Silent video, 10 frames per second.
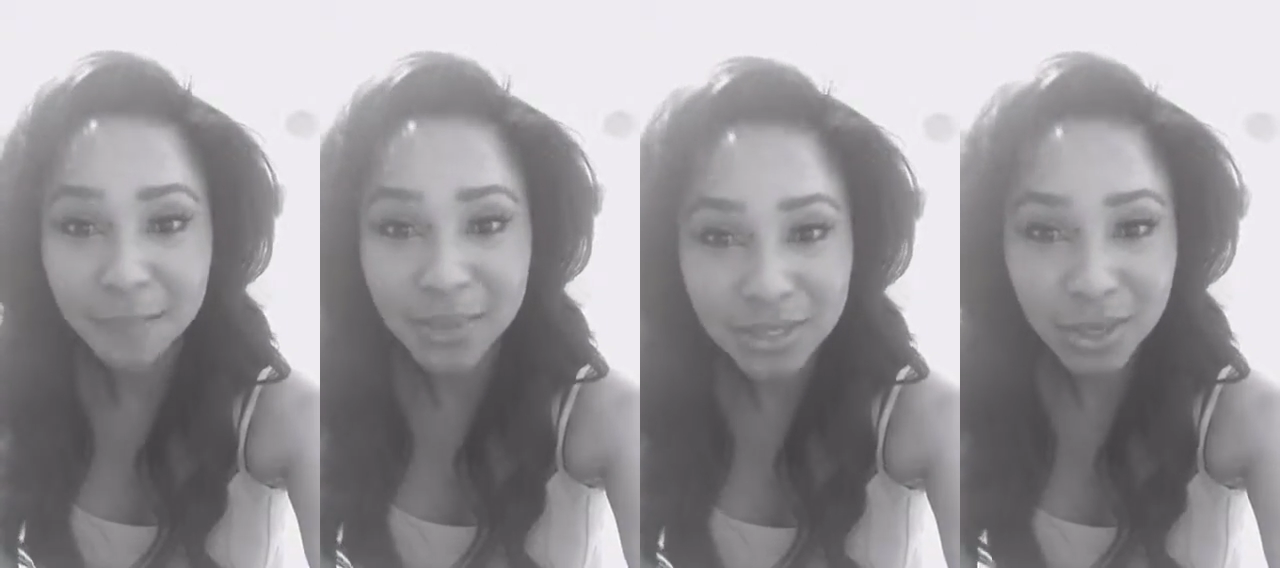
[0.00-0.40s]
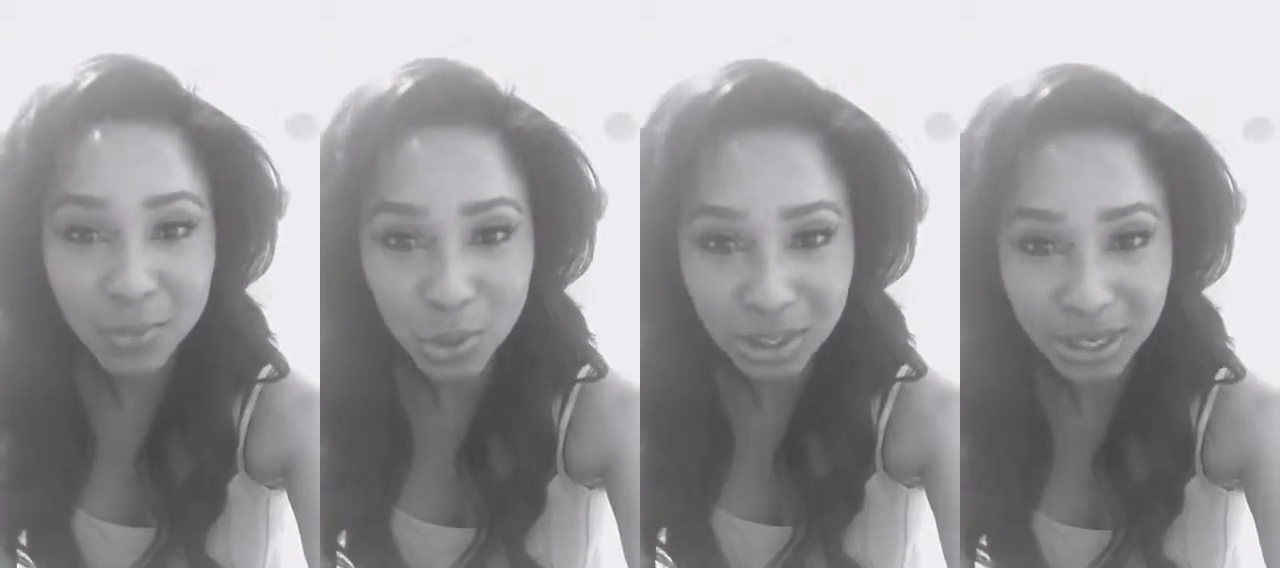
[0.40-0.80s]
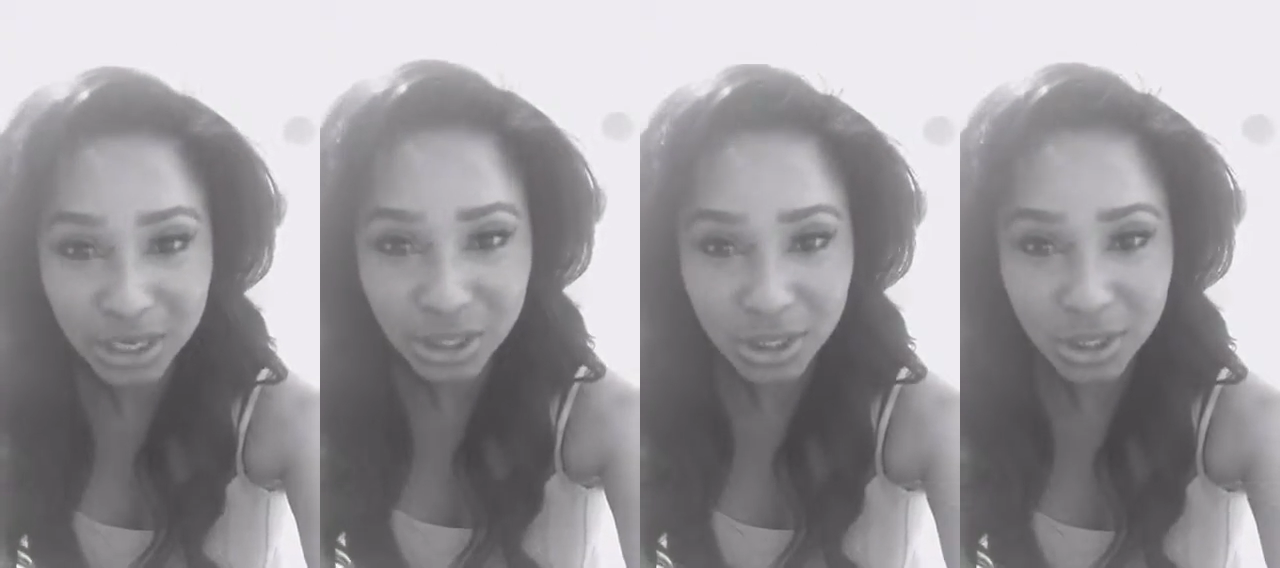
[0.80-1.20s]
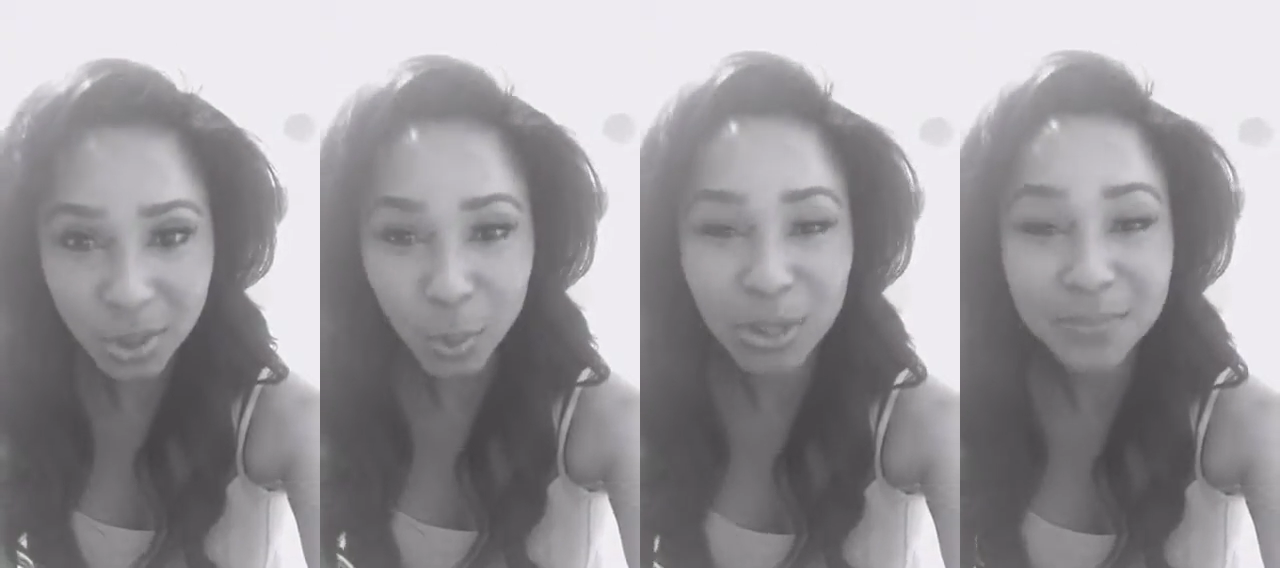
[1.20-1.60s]

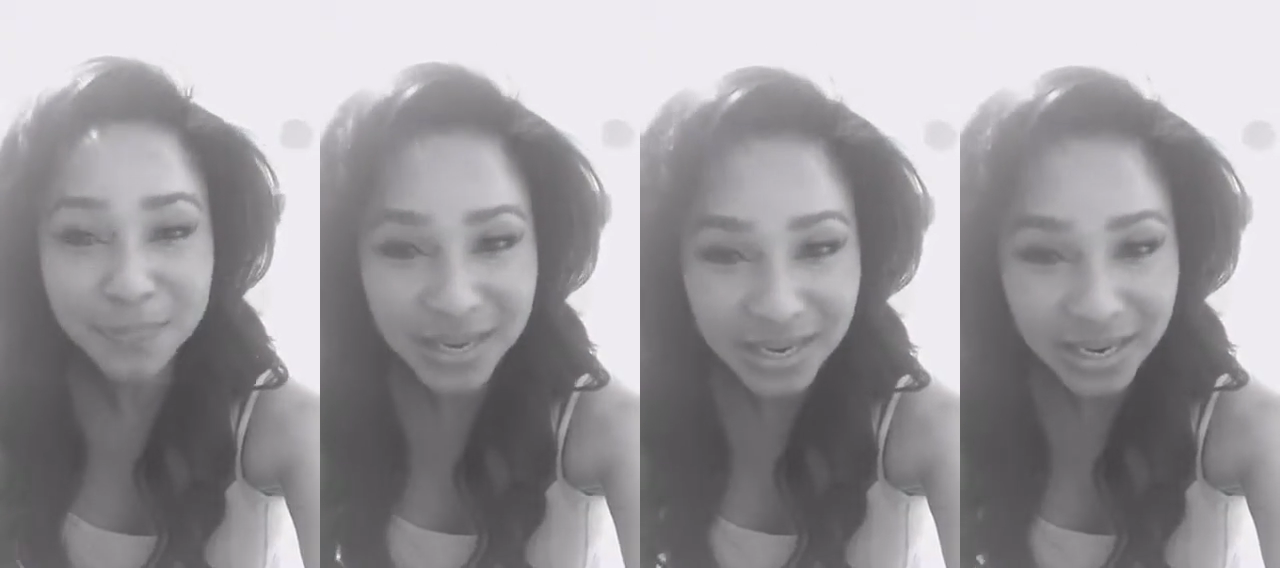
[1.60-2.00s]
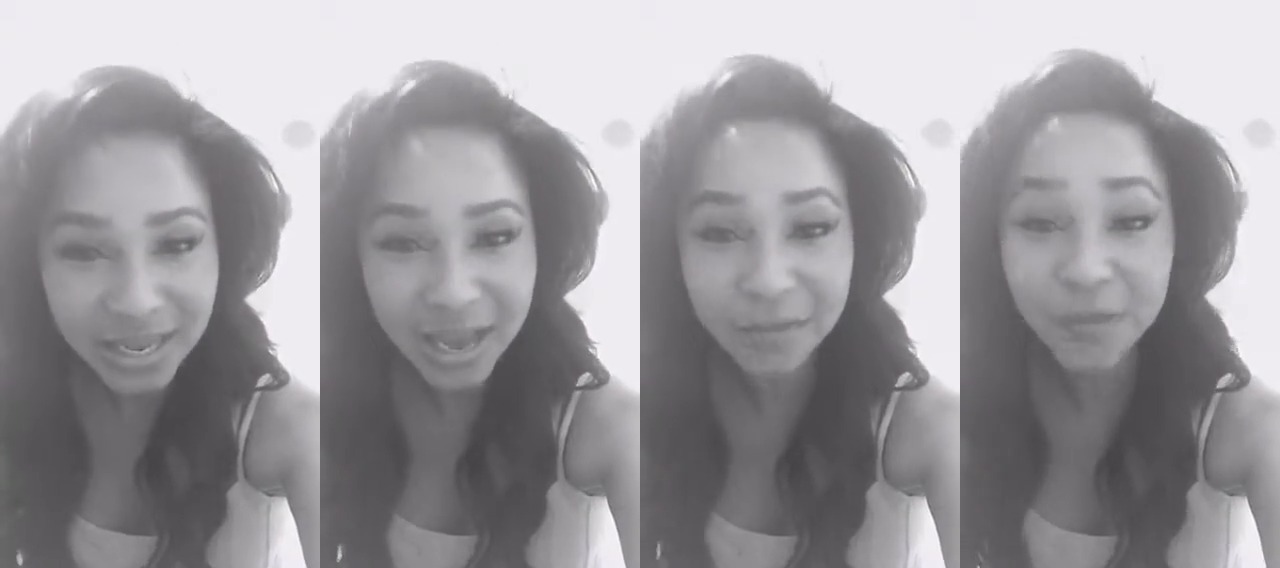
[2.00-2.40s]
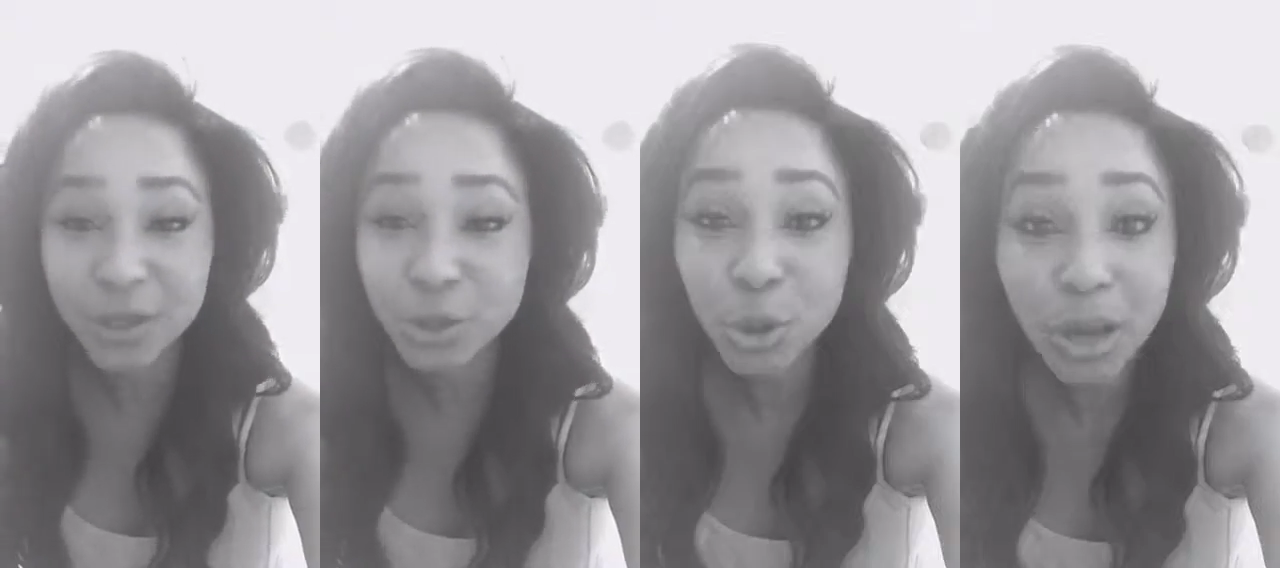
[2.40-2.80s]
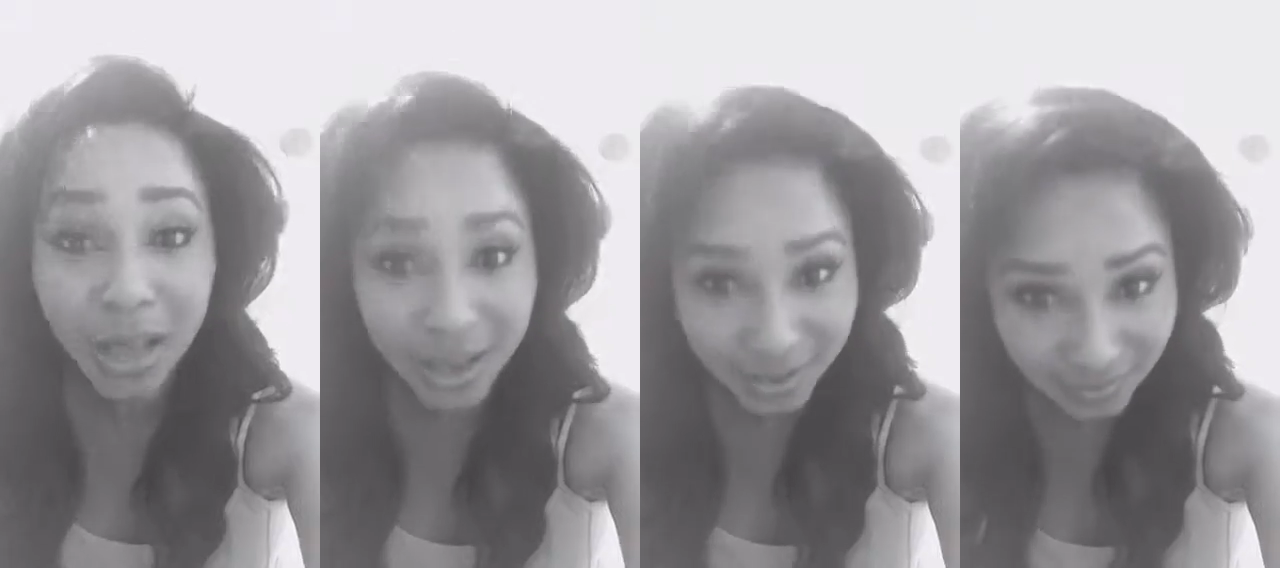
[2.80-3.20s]
miscommunication will immediately affect your
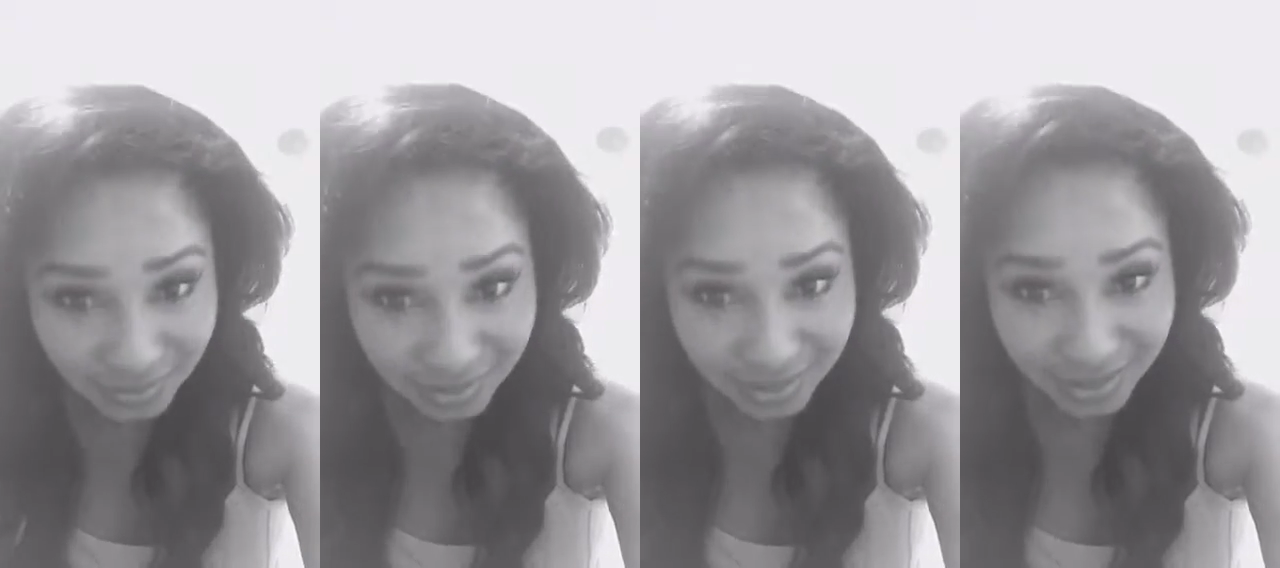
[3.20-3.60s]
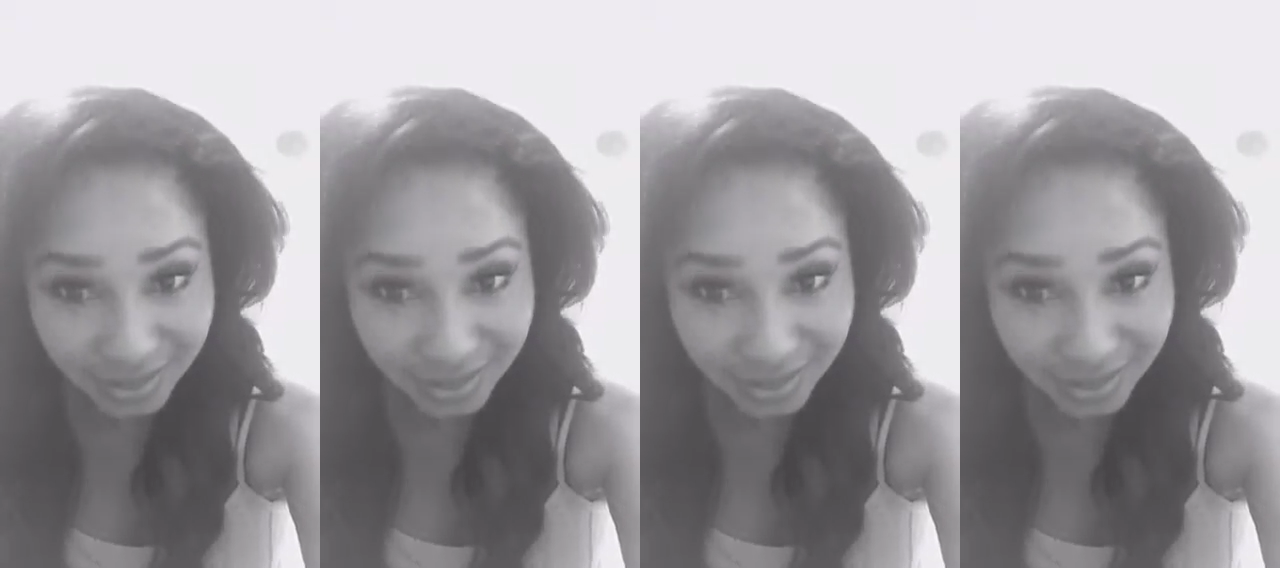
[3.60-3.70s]
lives.